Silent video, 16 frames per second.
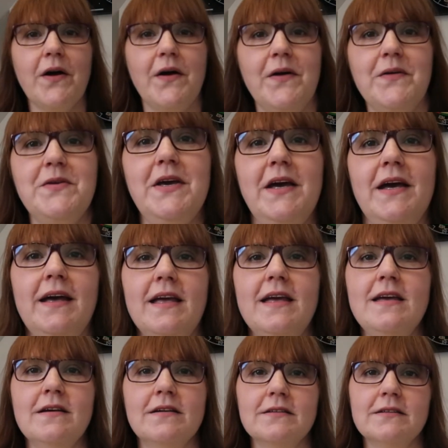
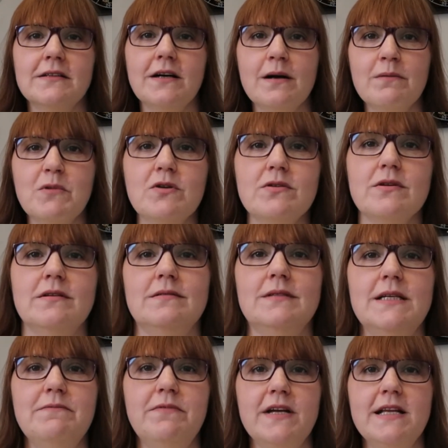Okay, I'm not
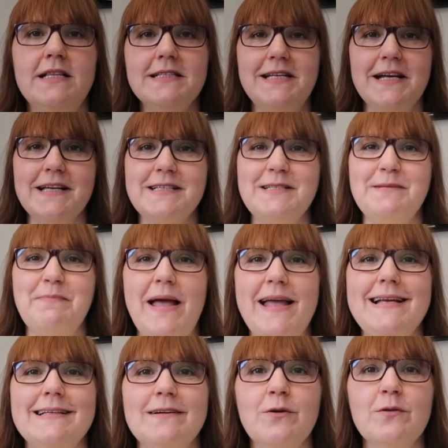convinced it's
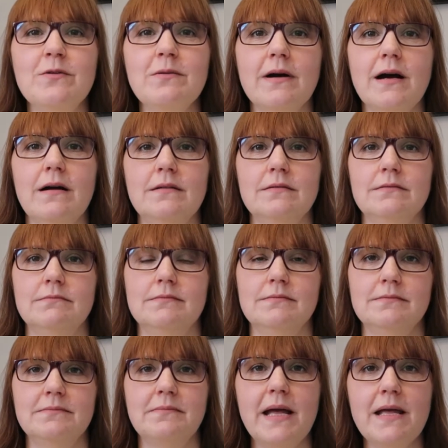made,
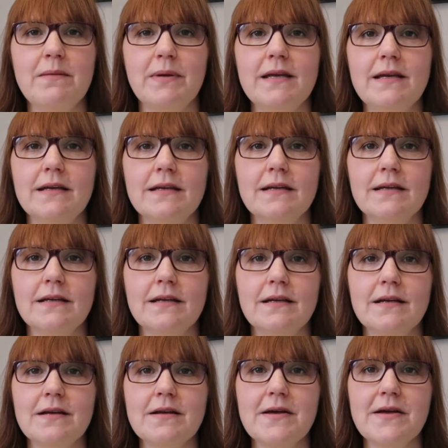maybe
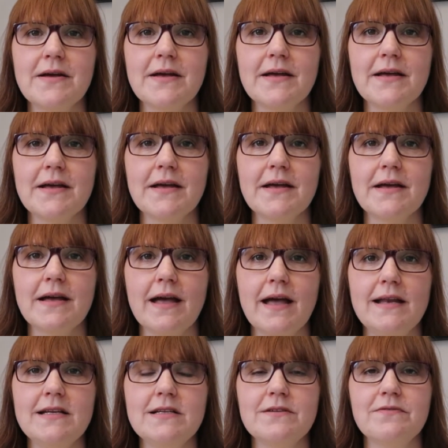
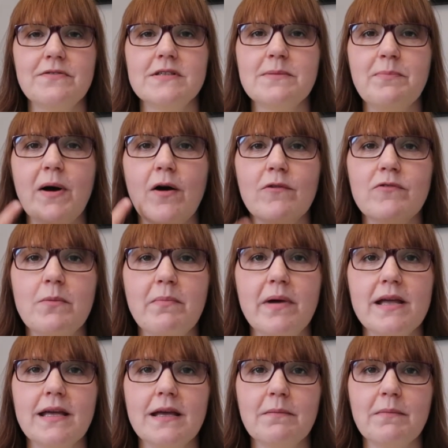any difference apart from
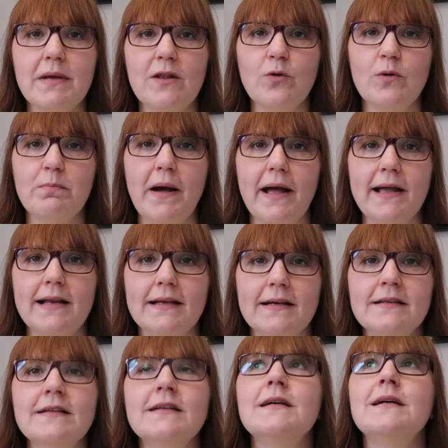making me look
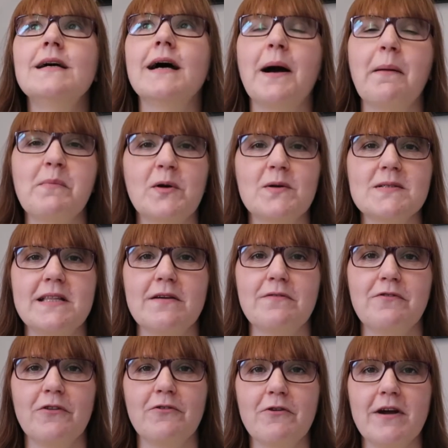paler because they're
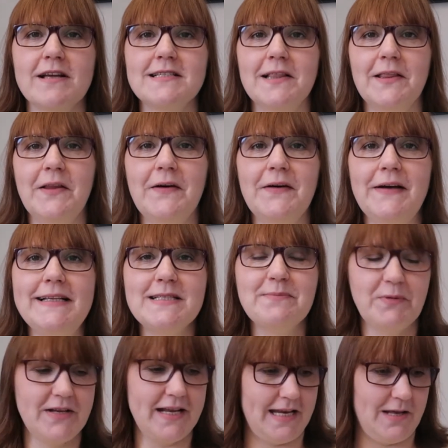fluorescent lights.
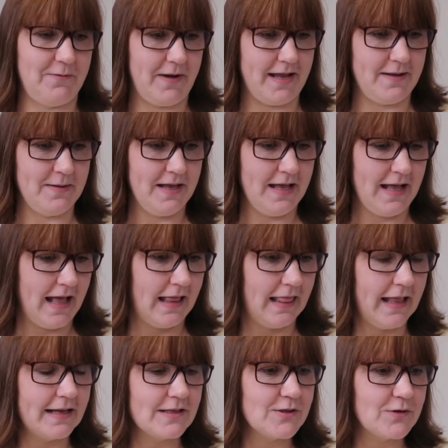But anyway,
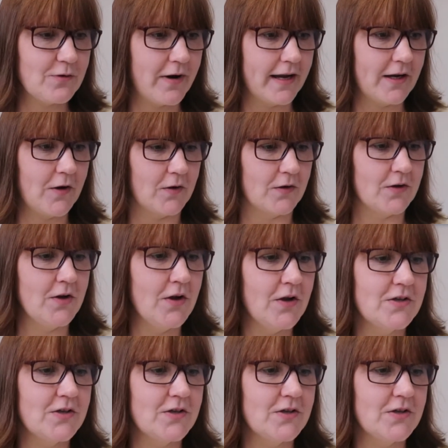let's crack on.